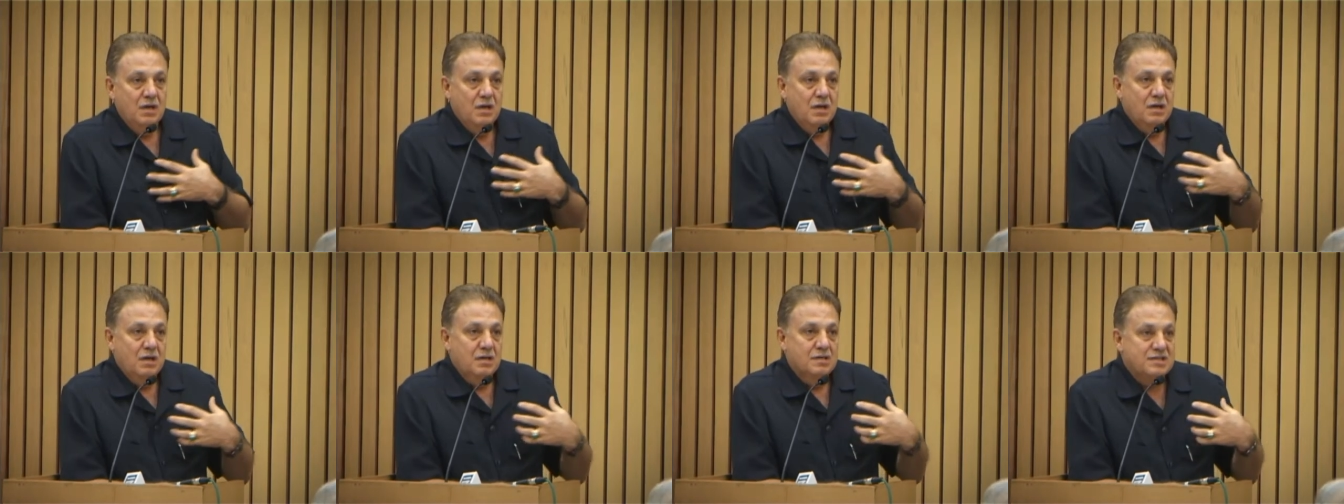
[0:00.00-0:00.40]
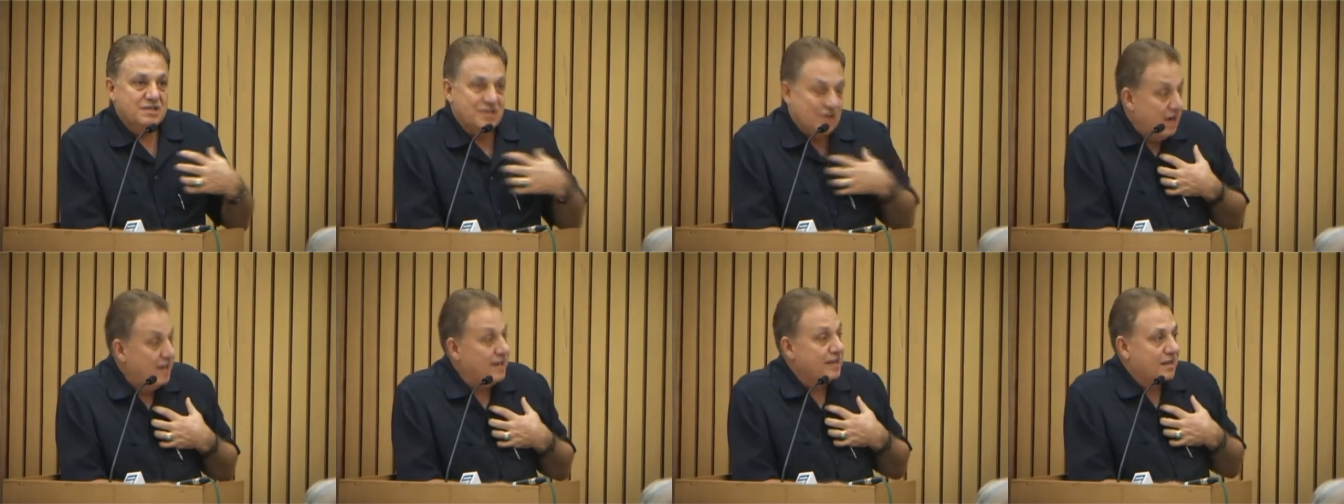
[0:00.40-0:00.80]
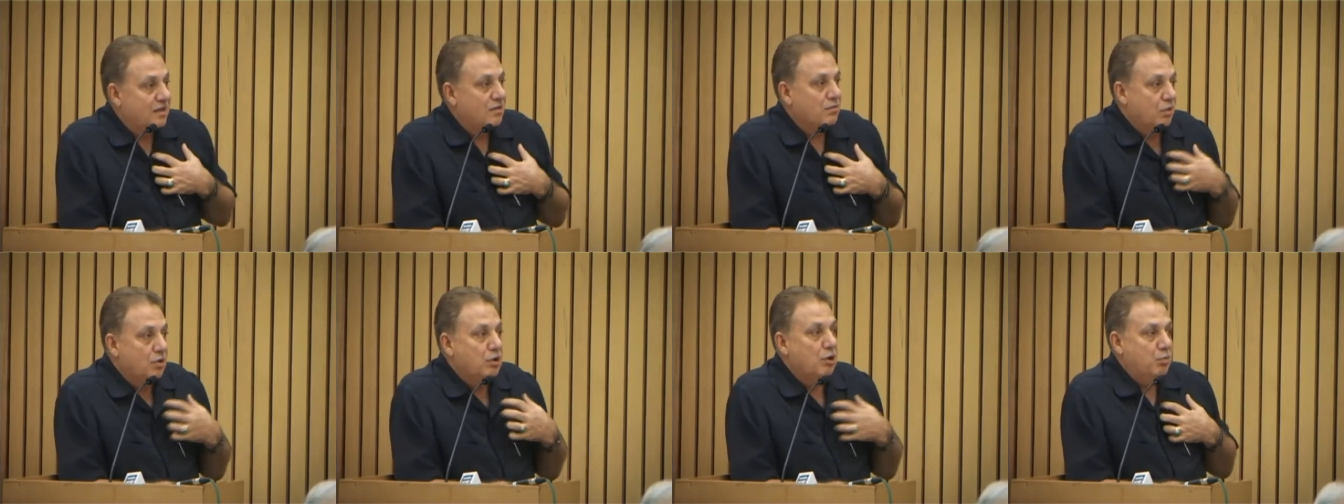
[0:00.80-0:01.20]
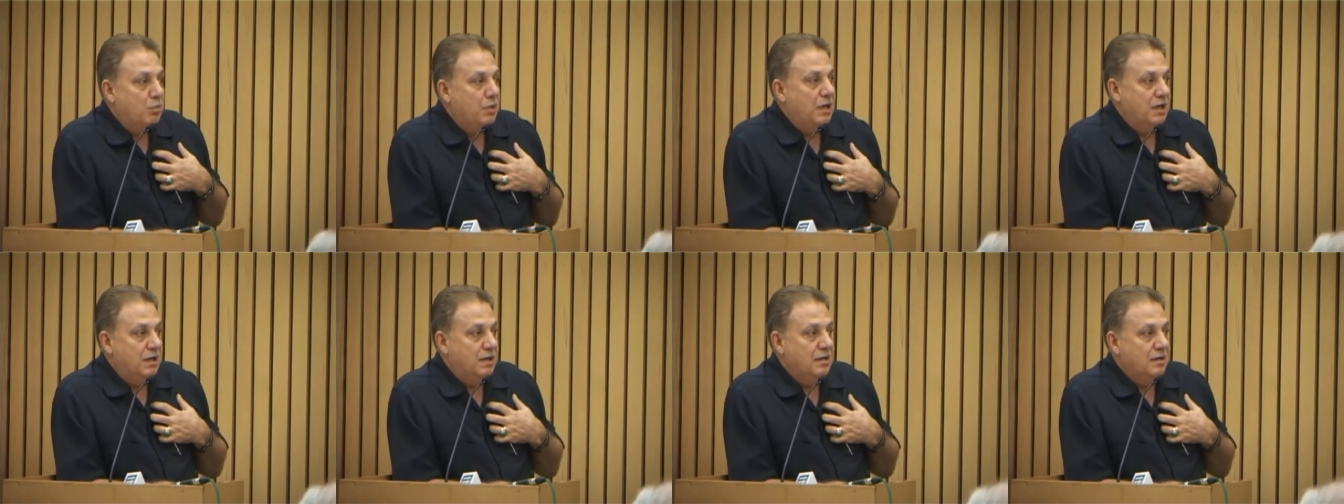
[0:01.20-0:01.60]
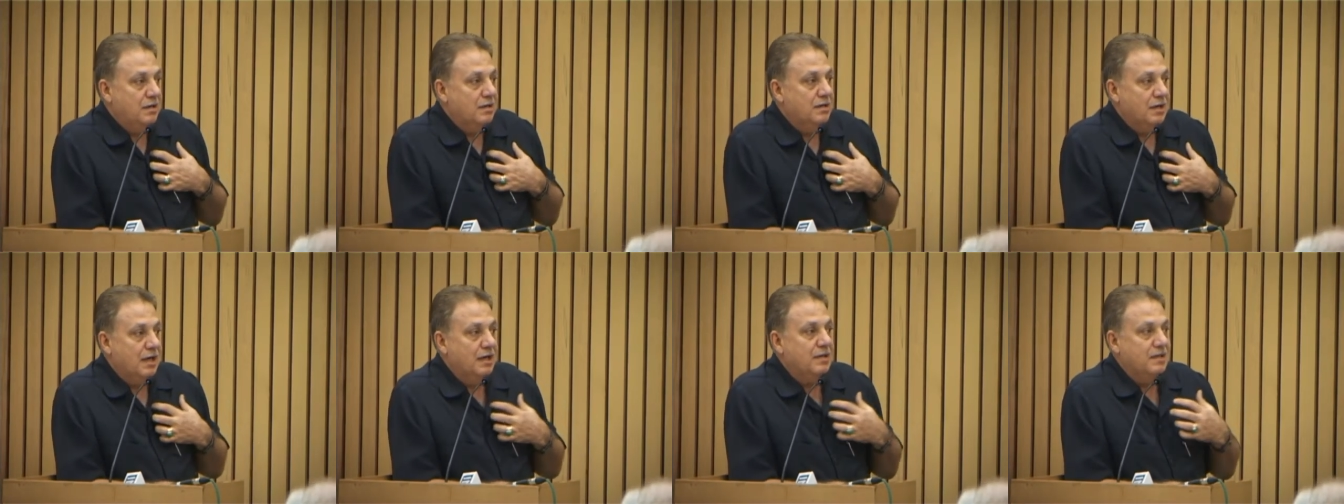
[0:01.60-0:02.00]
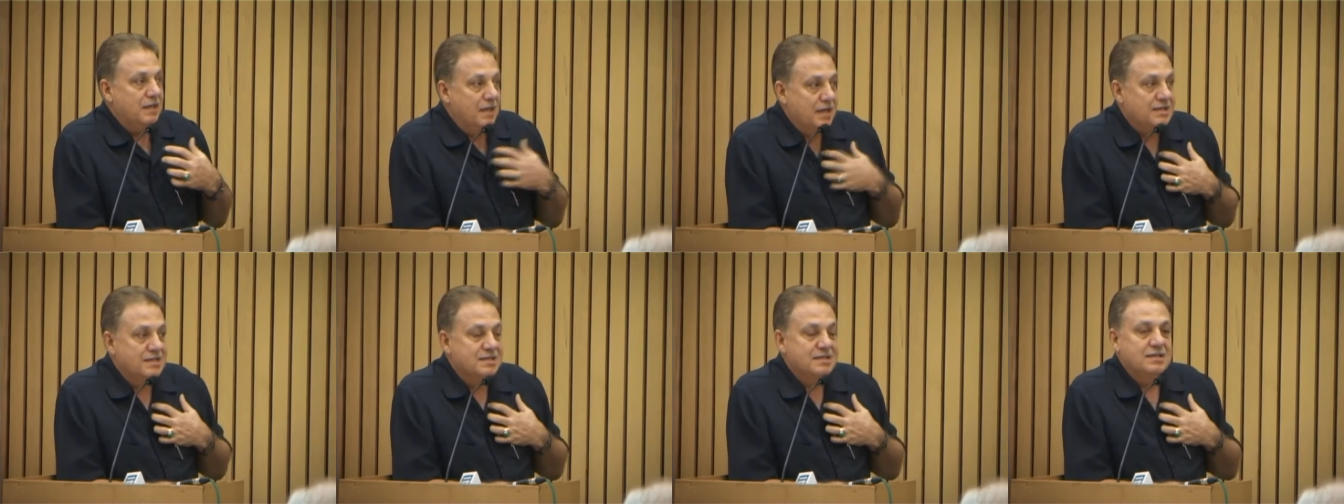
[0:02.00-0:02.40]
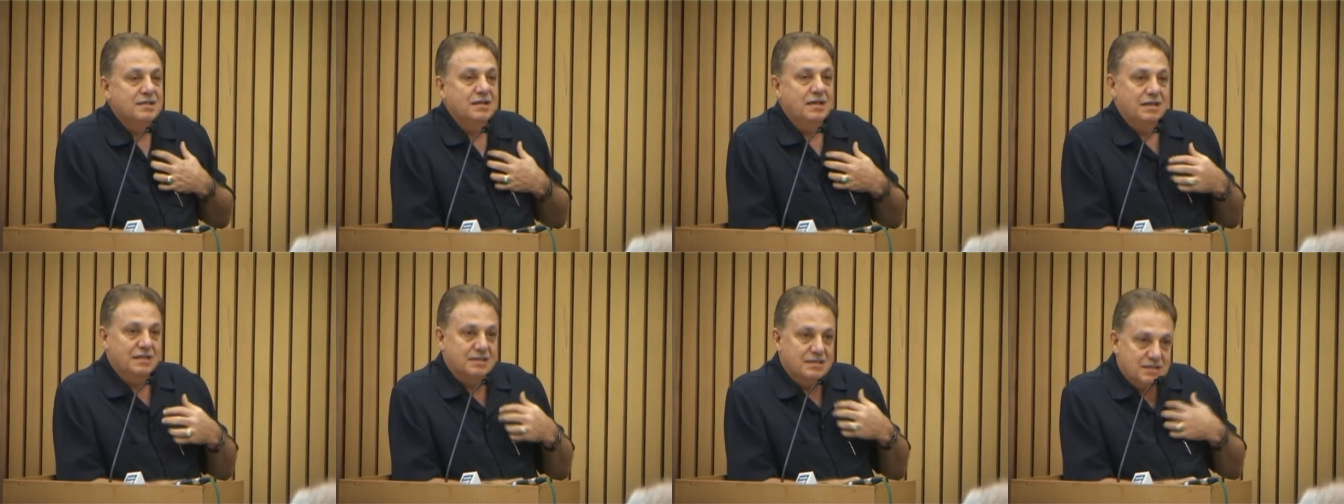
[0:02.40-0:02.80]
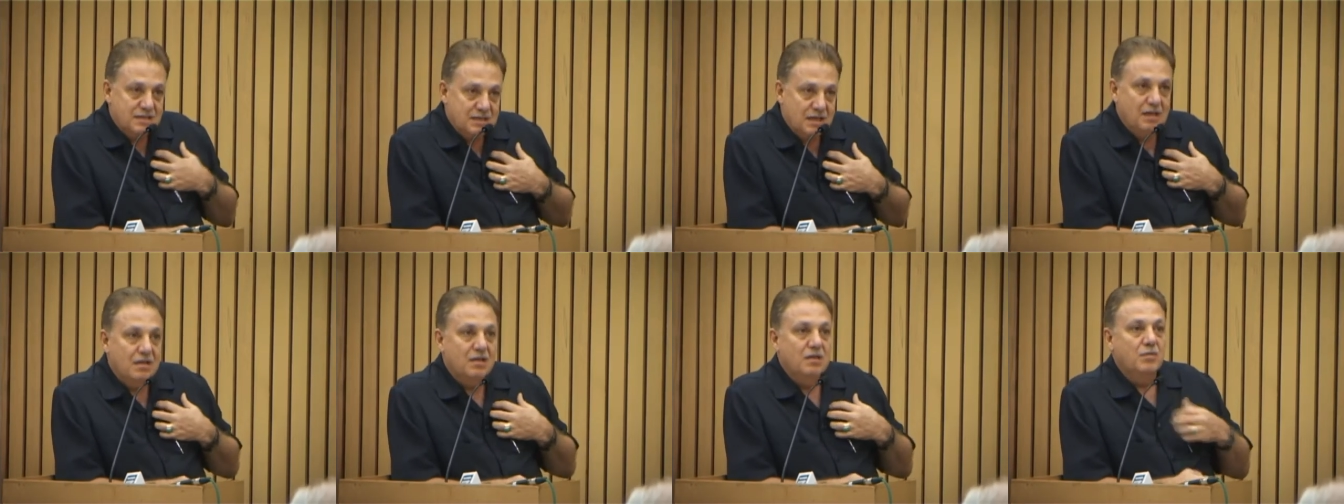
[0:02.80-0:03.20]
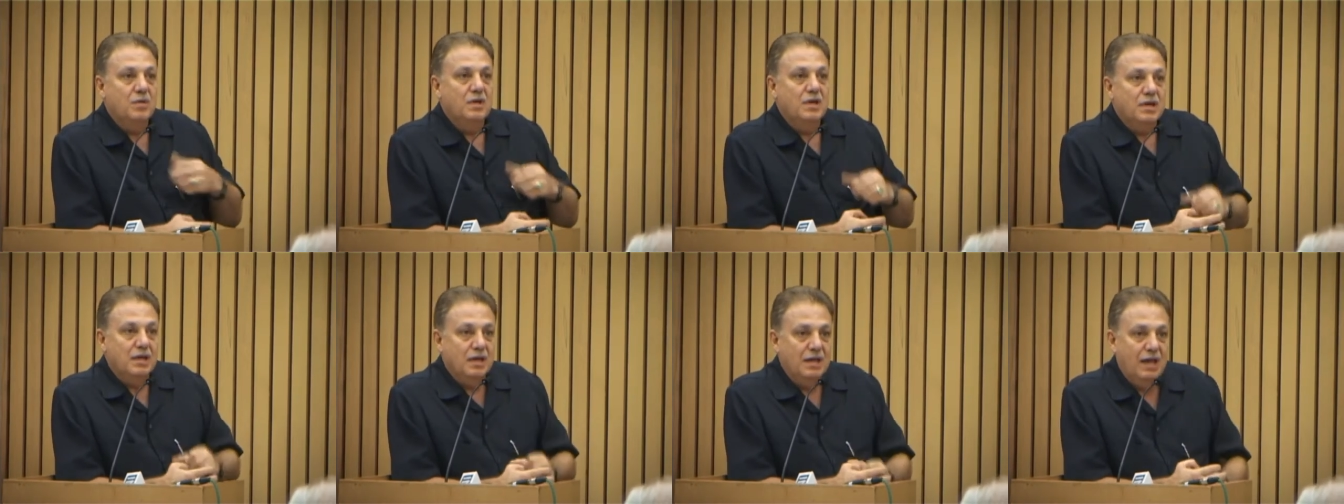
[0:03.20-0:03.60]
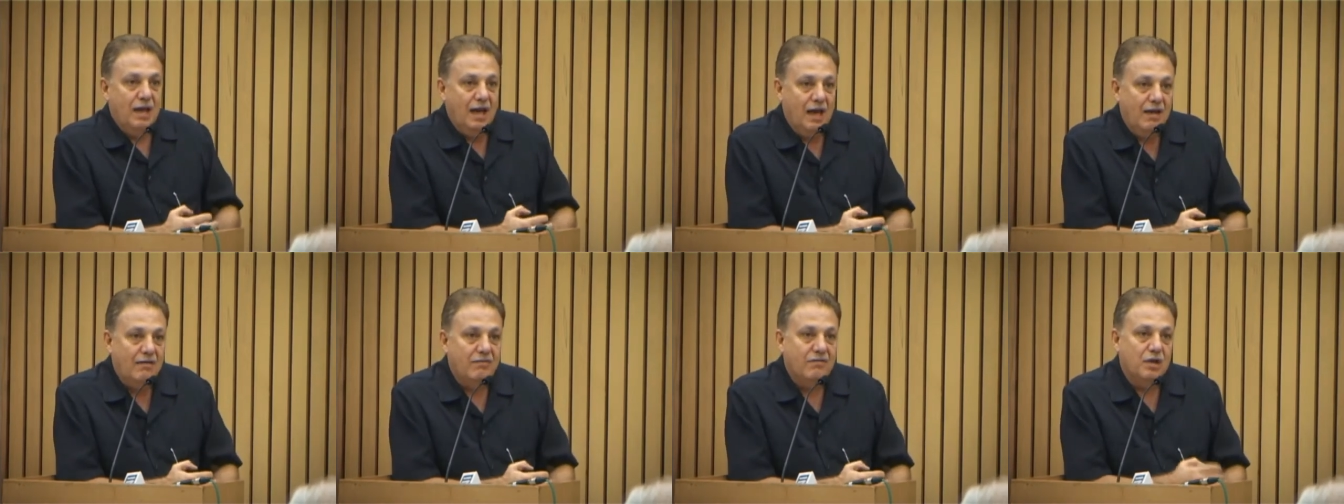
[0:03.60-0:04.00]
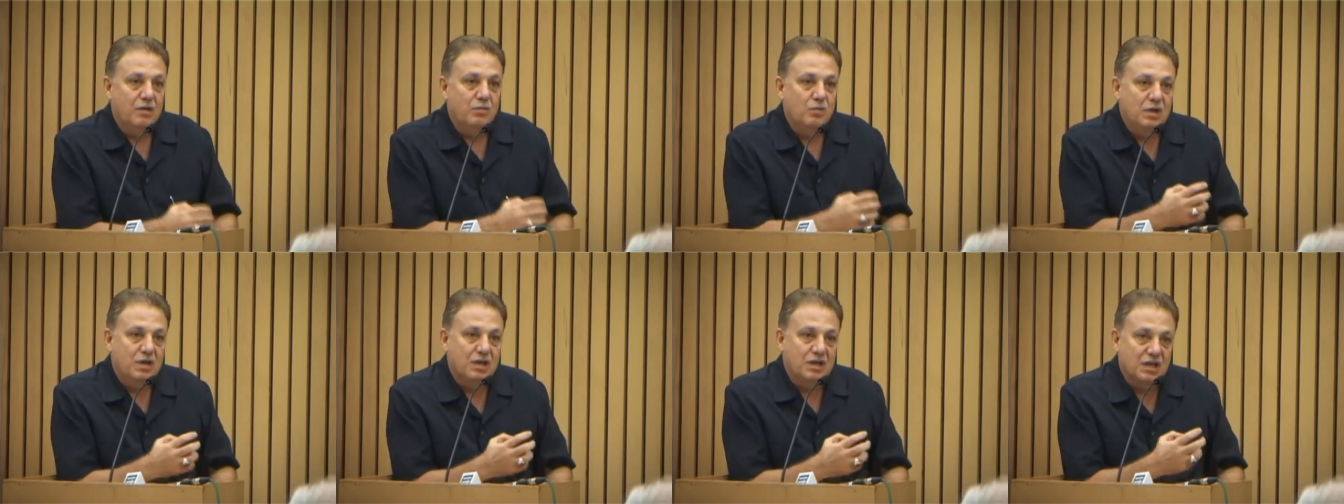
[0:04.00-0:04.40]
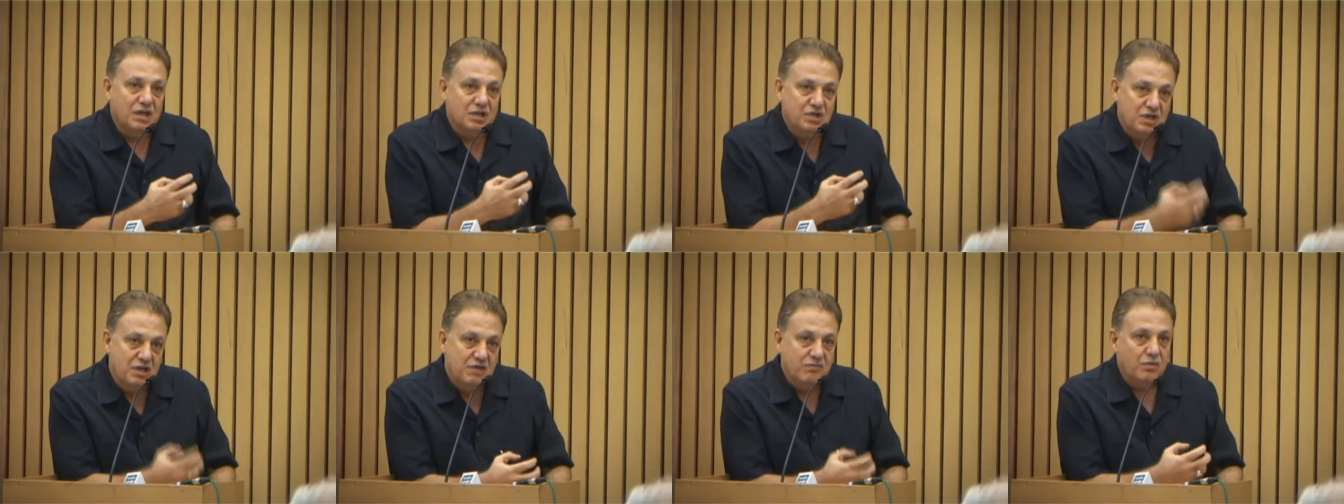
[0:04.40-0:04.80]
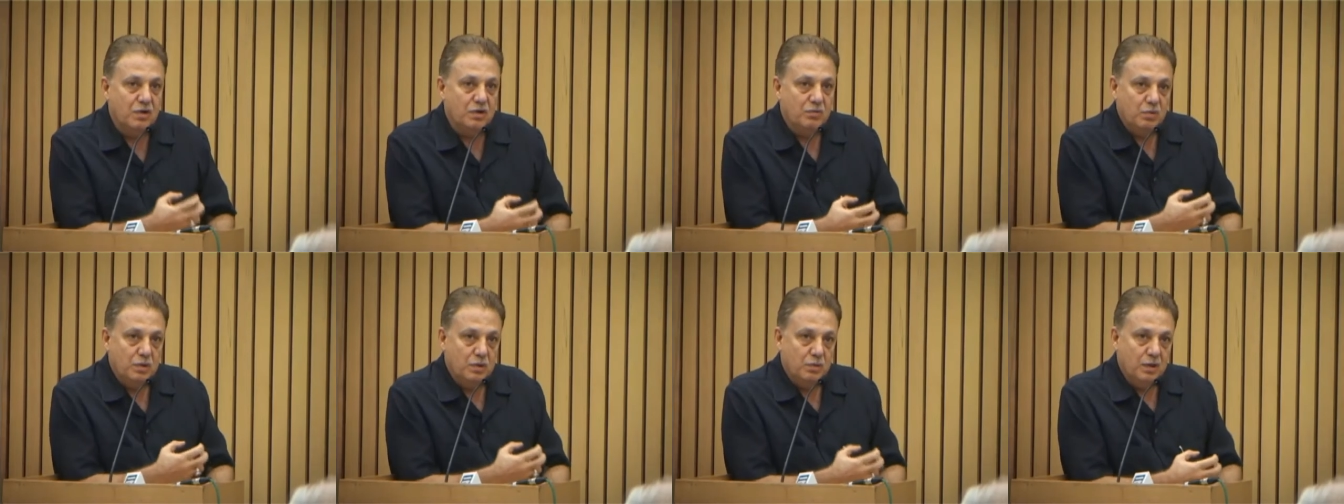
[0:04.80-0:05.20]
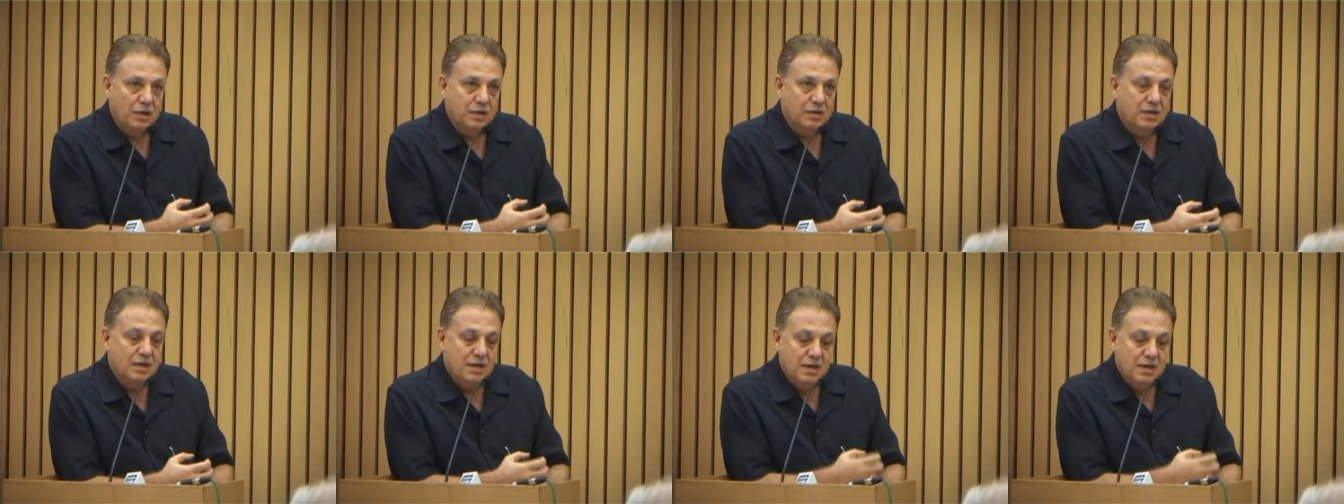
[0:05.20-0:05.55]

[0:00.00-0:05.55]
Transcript: strength within me that yes, it's still we can have and we can achieve what we want.